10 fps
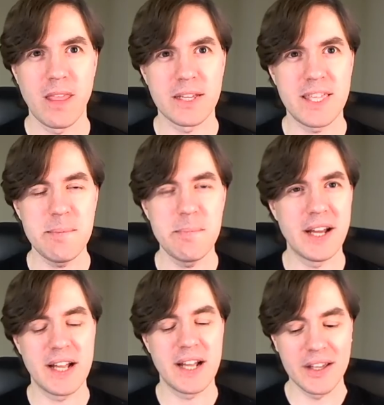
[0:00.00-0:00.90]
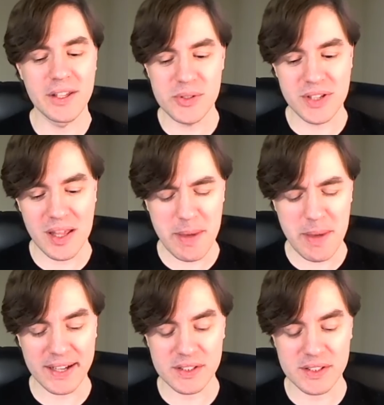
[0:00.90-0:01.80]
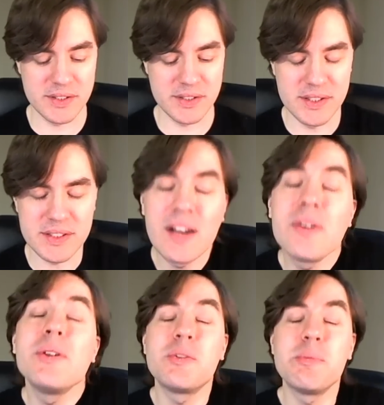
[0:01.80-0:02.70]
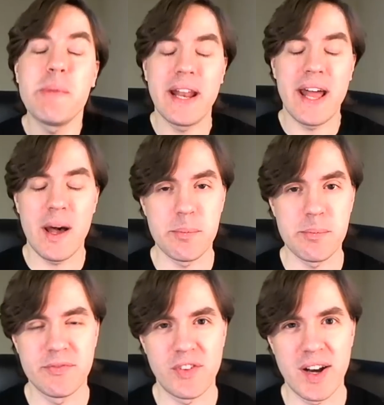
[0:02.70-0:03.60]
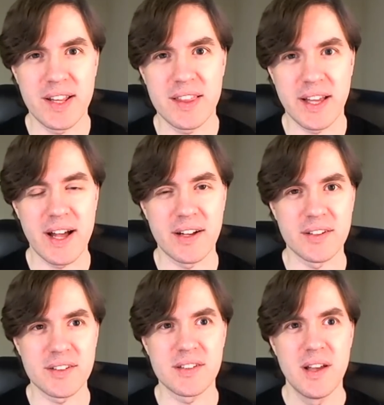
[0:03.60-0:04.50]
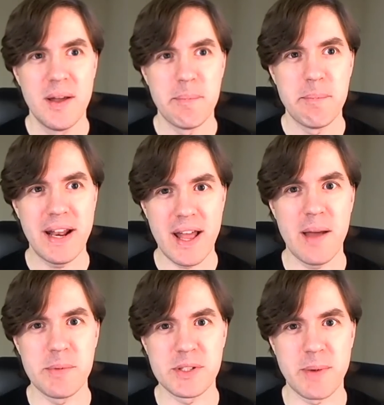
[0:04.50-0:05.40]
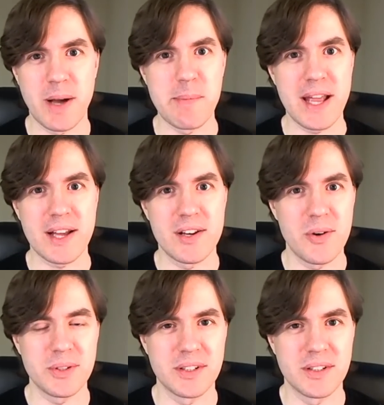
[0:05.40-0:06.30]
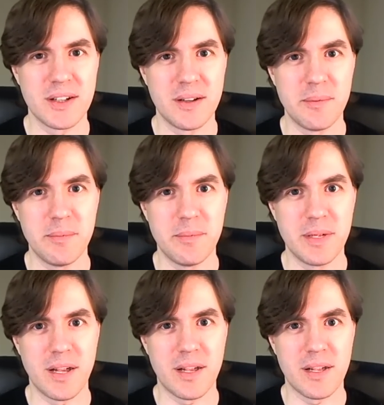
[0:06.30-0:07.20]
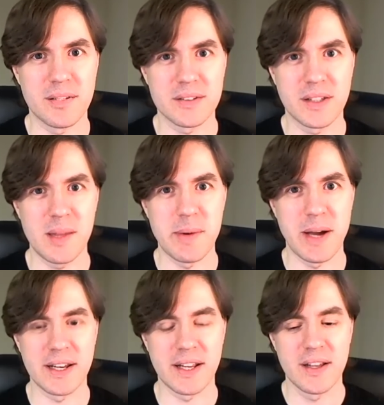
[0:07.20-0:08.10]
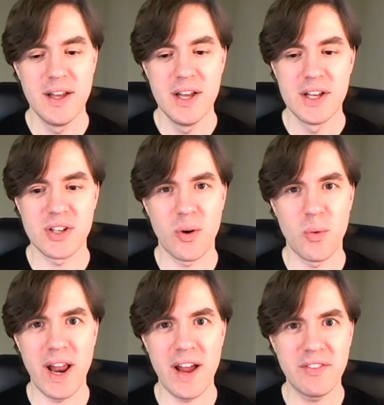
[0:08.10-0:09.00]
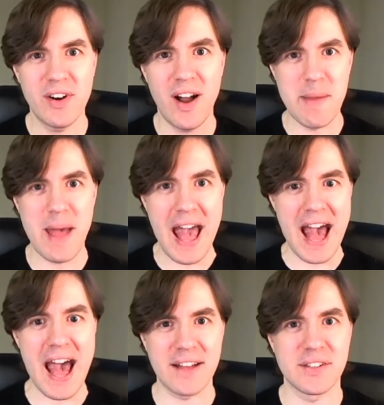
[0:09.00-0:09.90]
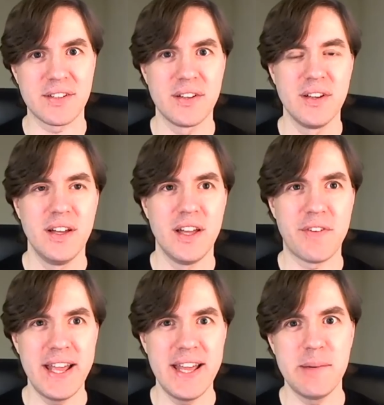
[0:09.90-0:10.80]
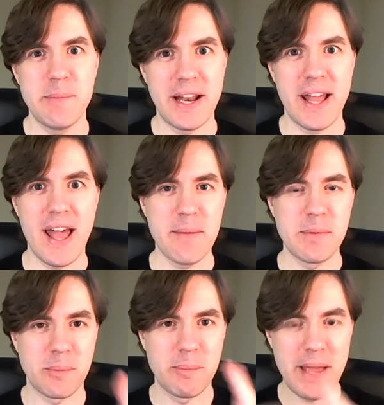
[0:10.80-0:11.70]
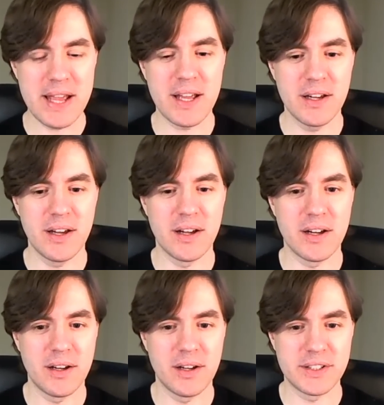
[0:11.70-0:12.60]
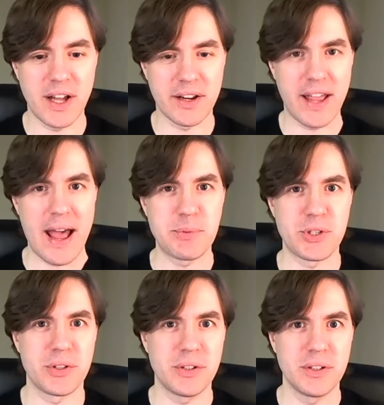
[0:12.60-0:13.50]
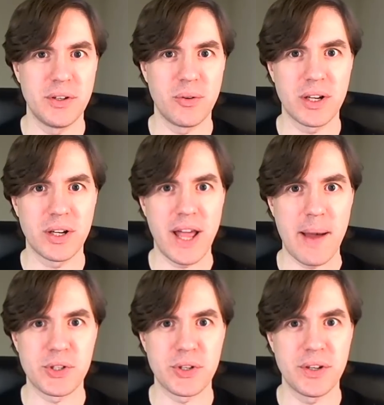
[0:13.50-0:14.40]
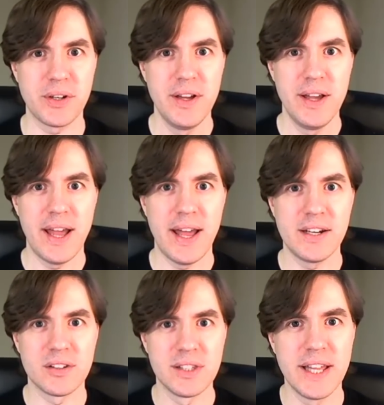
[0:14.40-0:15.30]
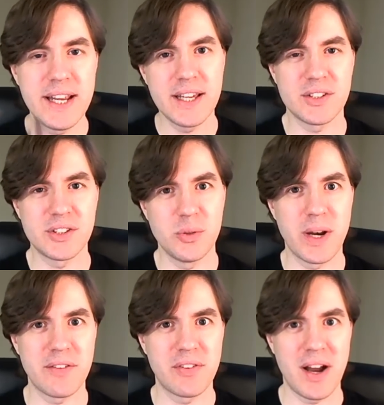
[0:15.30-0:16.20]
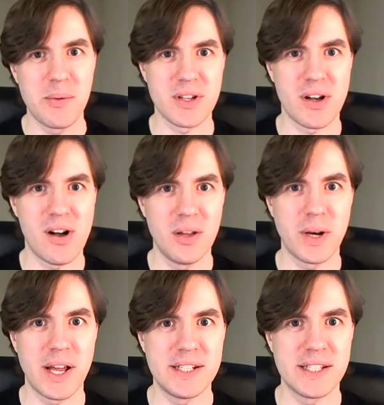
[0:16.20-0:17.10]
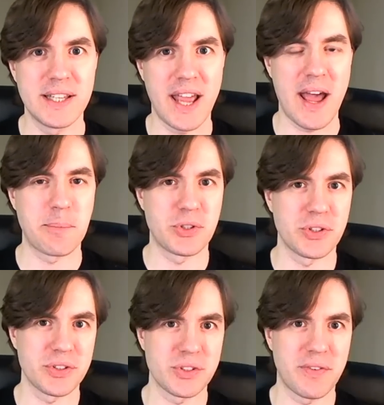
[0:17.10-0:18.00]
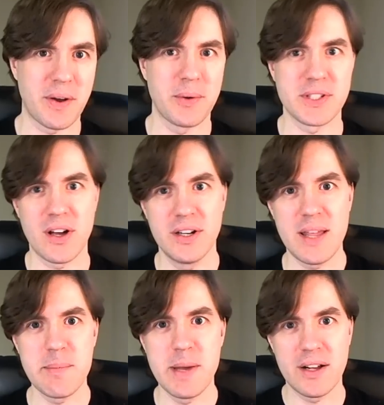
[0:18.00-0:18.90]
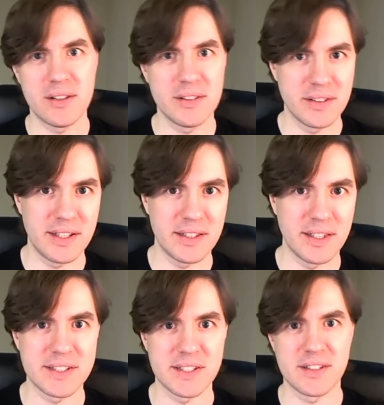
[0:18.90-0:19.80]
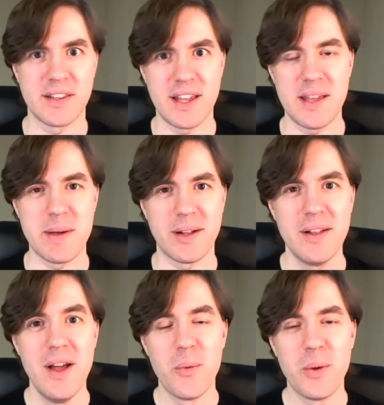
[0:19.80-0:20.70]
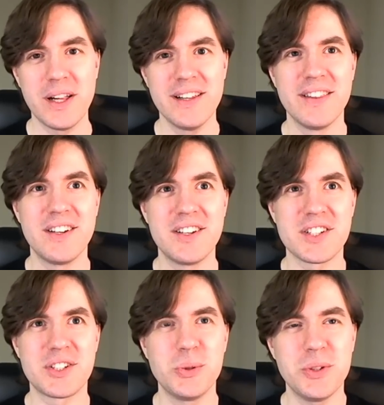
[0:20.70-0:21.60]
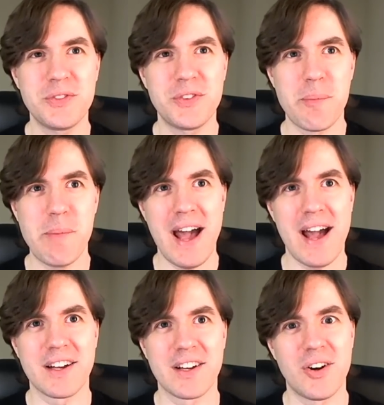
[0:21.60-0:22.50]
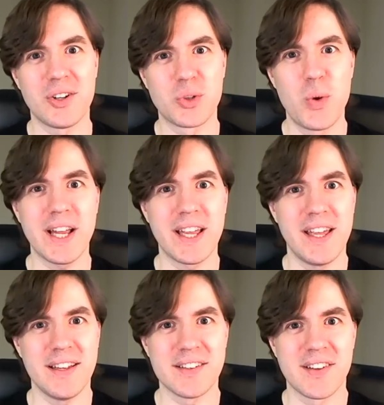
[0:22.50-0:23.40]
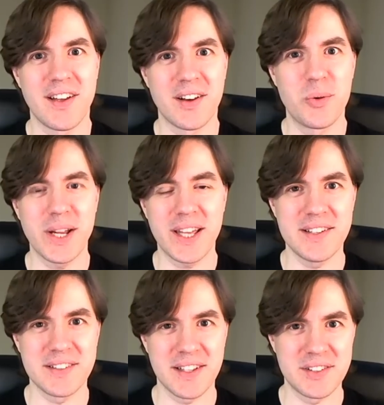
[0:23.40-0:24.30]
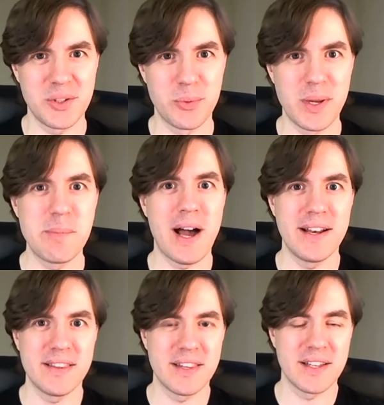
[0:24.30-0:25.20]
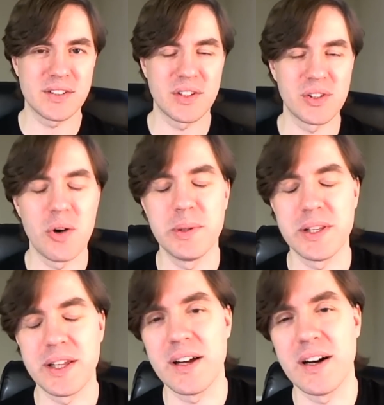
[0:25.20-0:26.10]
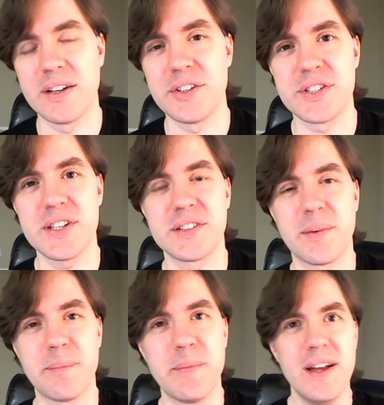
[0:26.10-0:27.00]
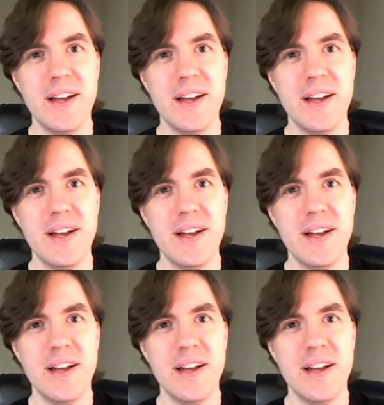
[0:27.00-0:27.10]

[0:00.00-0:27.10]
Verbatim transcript: a key binding I use in Emacs. Uh, since I don't use Meta M for anything else, Meta M is my make a note uh, mm. key binding. Mm -hmm. So mm-hmm. whatever I'm at, if I hit Meta M, it'll make uh, a, a capture, an org capture, and it'll link it to whatever I was on when I did the capture. So if I was on an email, it links it to the email. Well, there's a tool for the Mac called QuicKeys, and QuicKeys lets you rebind things globally on your system.